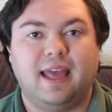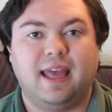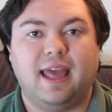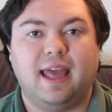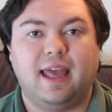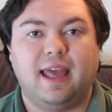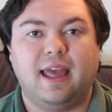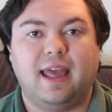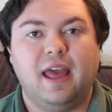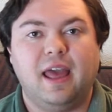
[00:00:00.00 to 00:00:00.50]

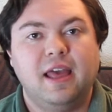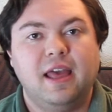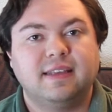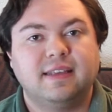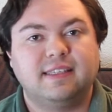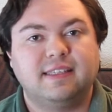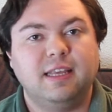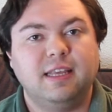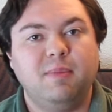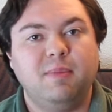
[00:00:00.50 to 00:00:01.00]
a
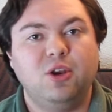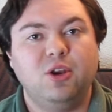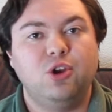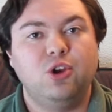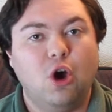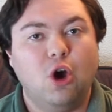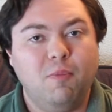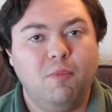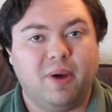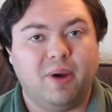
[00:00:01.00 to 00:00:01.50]
seeming
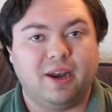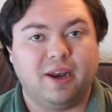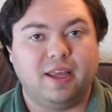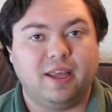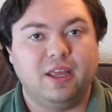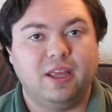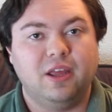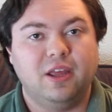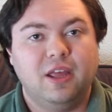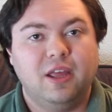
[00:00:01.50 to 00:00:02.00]

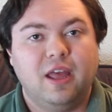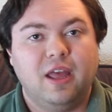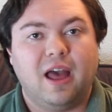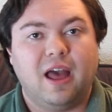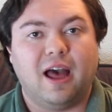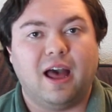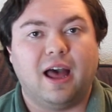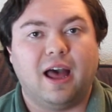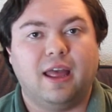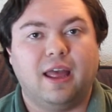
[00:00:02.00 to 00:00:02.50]
nobody
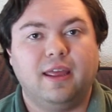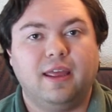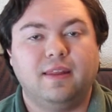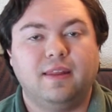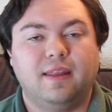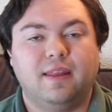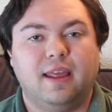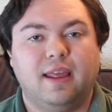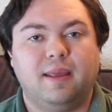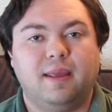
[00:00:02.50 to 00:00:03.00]

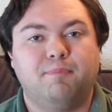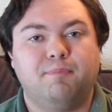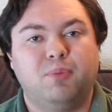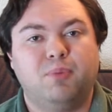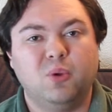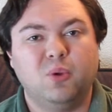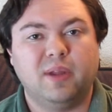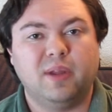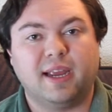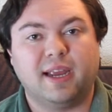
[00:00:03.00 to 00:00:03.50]
in the
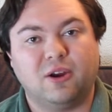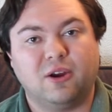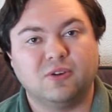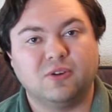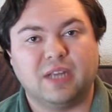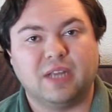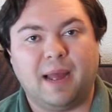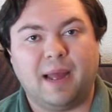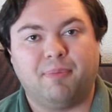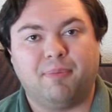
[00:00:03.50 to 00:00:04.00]

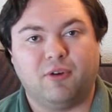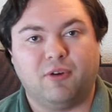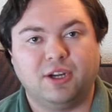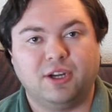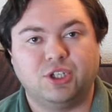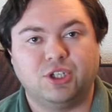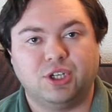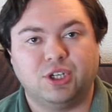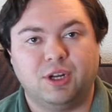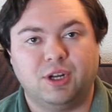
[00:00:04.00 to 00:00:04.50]
bootleggers
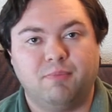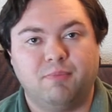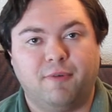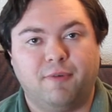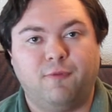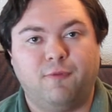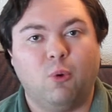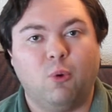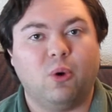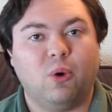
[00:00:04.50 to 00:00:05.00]
operation
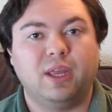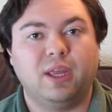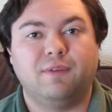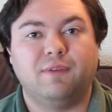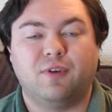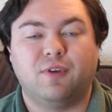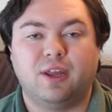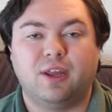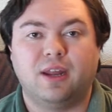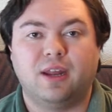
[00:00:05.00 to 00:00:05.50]
before
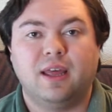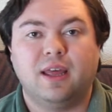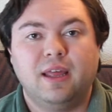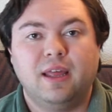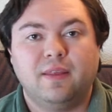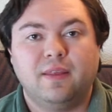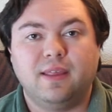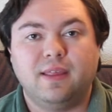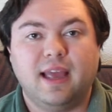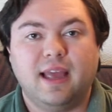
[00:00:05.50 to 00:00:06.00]
even
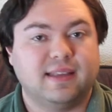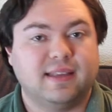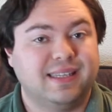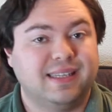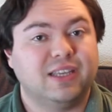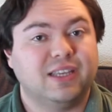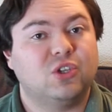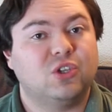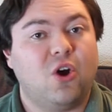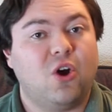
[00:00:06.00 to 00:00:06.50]
the
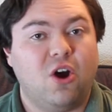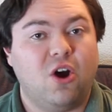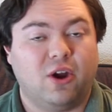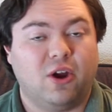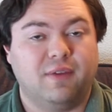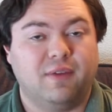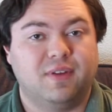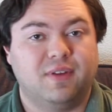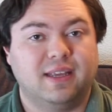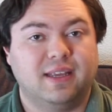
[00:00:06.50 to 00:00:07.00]

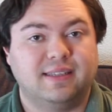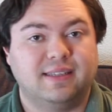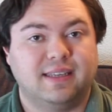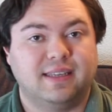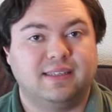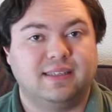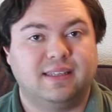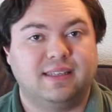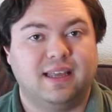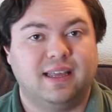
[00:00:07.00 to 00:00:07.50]
SSR even
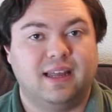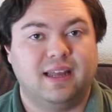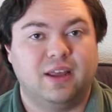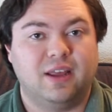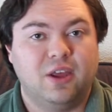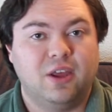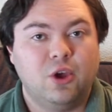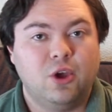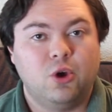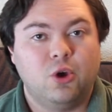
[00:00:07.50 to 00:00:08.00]

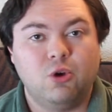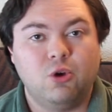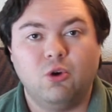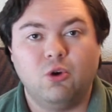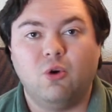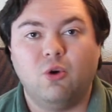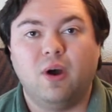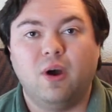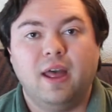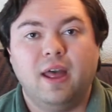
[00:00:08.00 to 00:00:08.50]
existed,
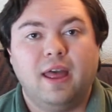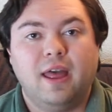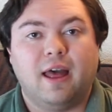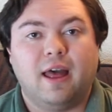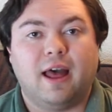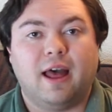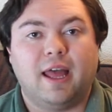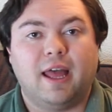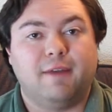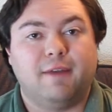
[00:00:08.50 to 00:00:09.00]
who,
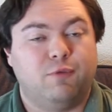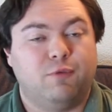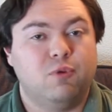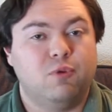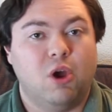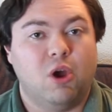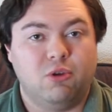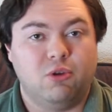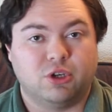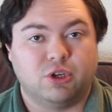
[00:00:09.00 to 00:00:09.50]
if you
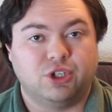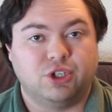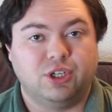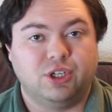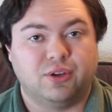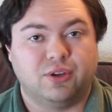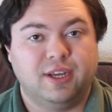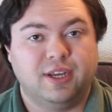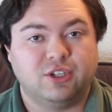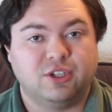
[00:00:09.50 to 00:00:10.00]
know your
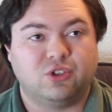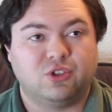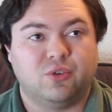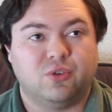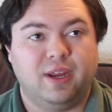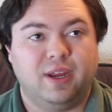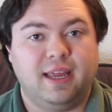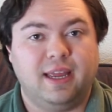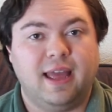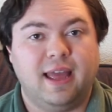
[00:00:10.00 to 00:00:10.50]
S.H.I.E.L.D.
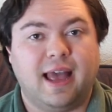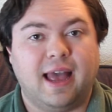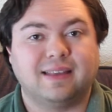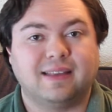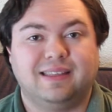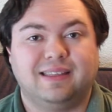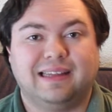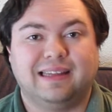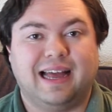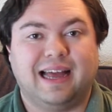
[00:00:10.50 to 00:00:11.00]
history,
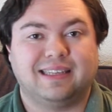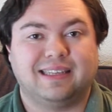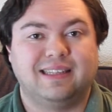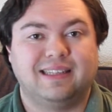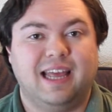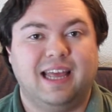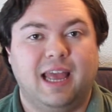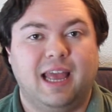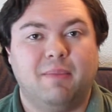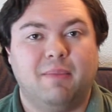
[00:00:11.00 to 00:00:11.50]
has the last
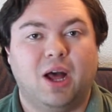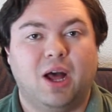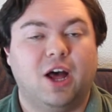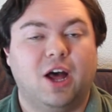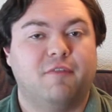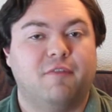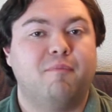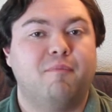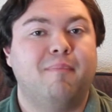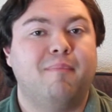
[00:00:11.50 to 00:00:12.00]
name
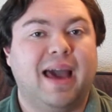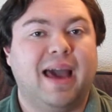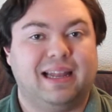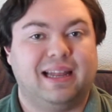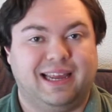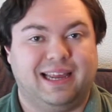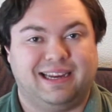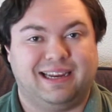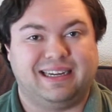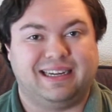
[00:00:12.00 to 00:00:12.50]
of
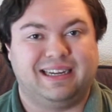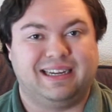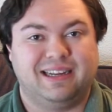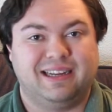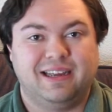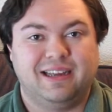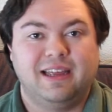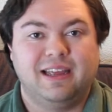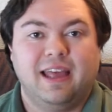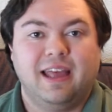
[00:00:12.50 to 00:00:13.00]
Malik.
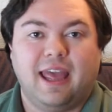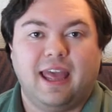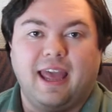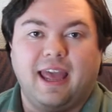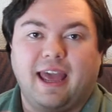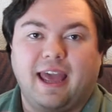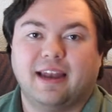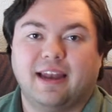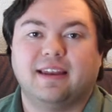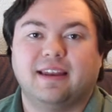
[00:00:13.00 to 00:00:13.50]

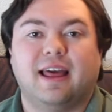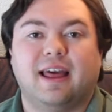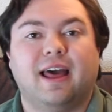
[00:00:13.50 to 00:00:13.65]
And